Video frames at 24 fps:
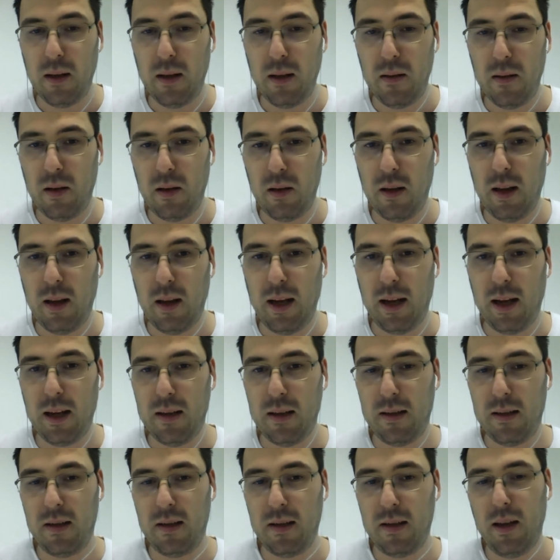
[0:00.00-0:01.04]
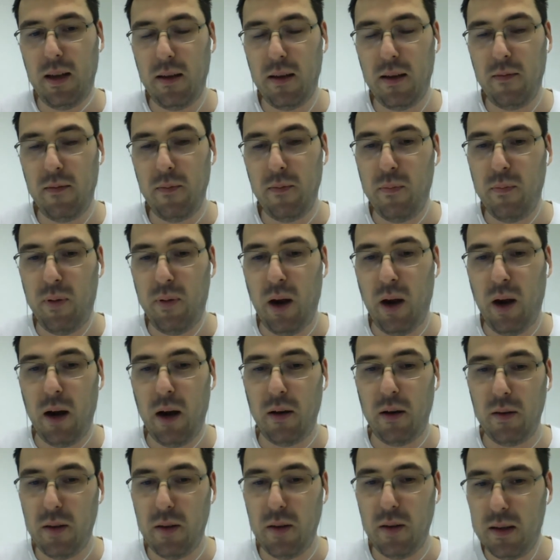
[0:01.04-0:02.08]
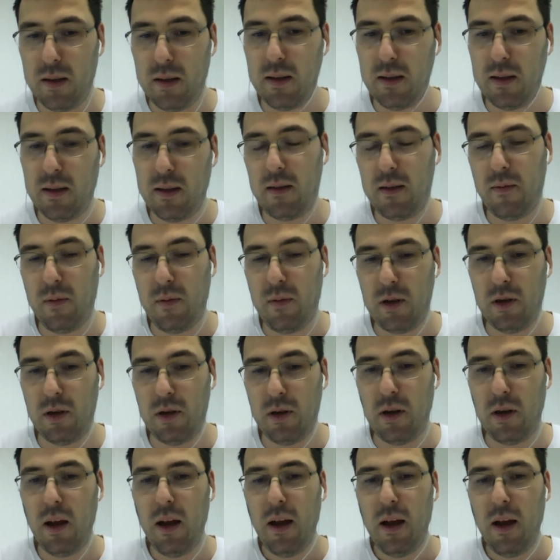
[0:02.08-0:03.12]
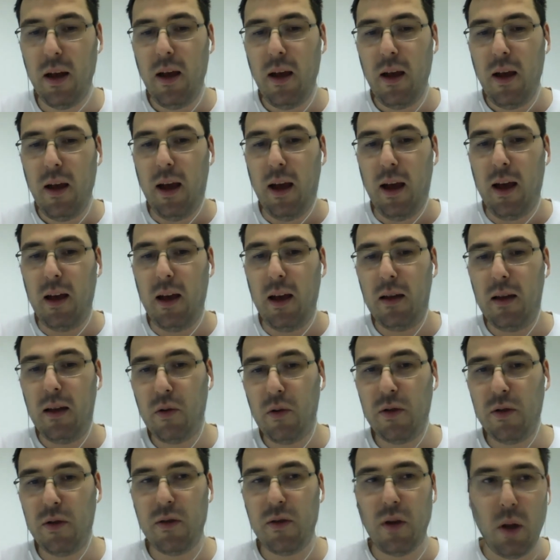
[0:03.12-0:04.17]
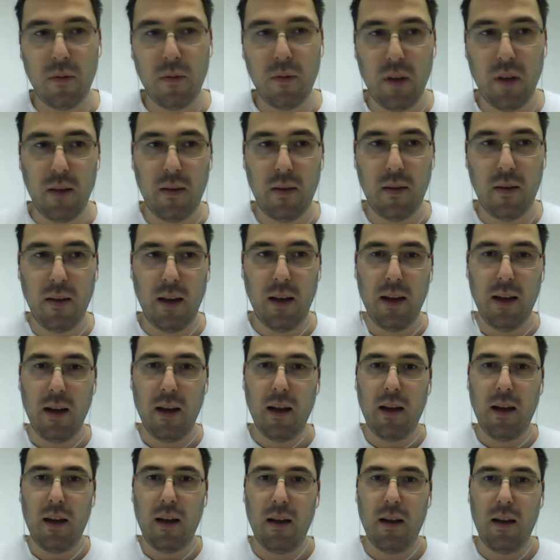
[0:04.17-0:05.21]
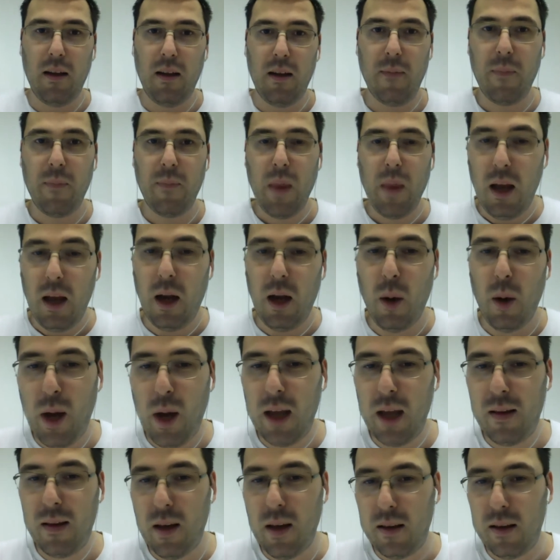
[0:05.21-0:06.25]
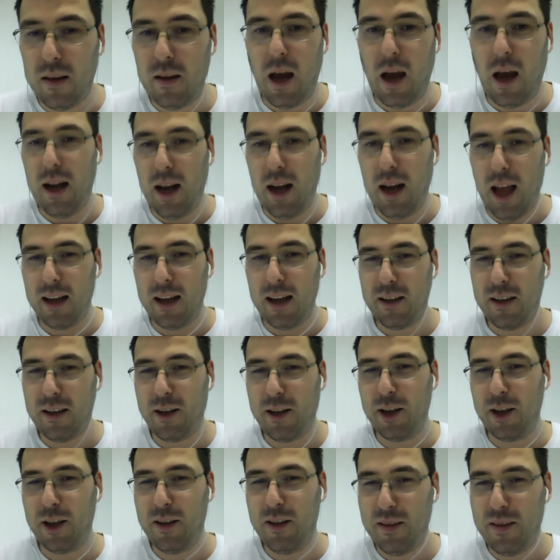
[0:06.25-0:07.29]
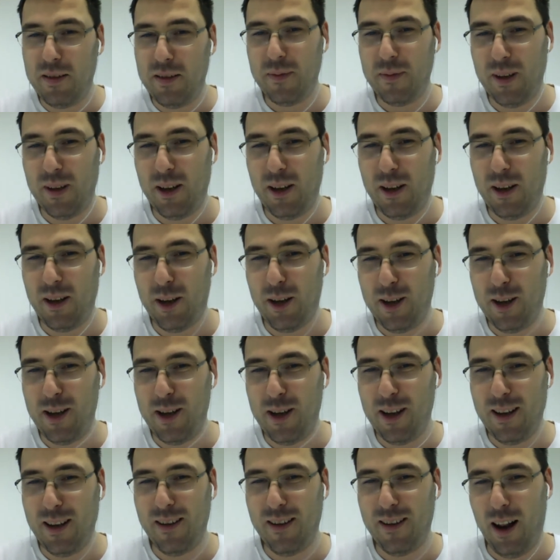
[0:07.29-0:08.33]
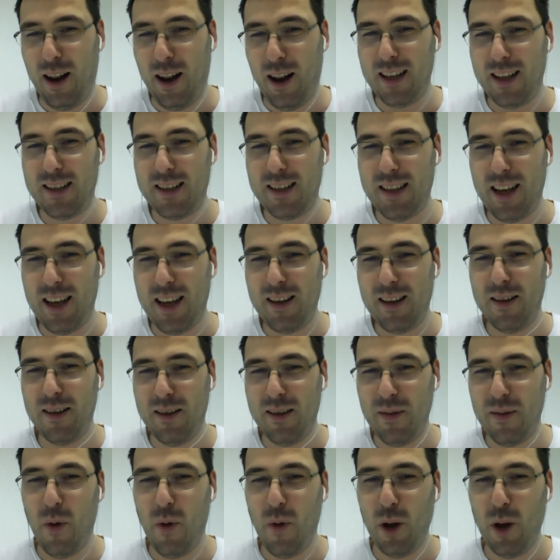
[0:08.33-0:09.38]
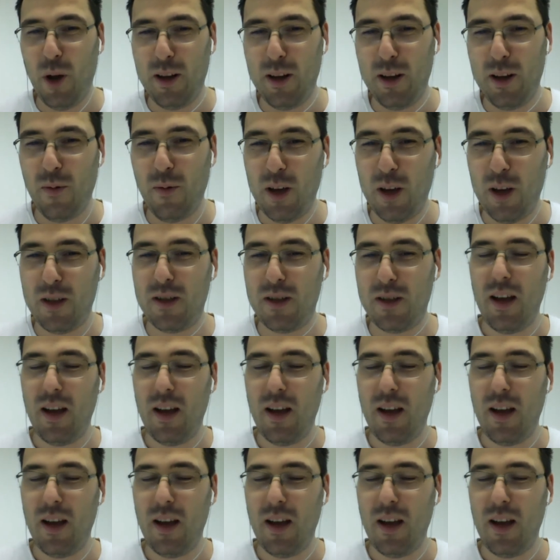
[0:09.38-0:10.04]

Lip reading: on the legacy prior to this version. And you solved it in a way that I like it. Let's say that the model was